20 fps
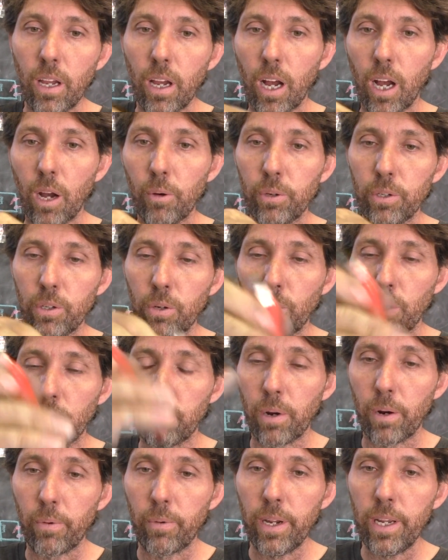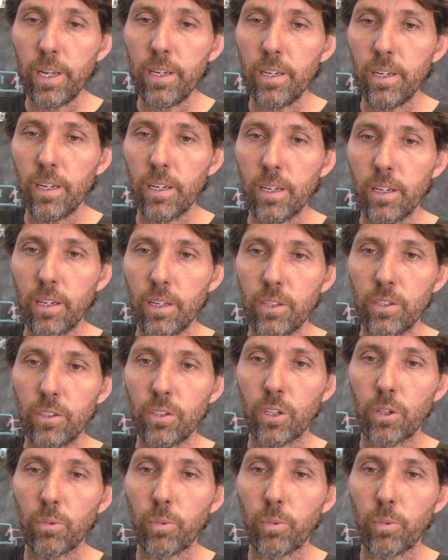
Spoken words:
I would hook my red to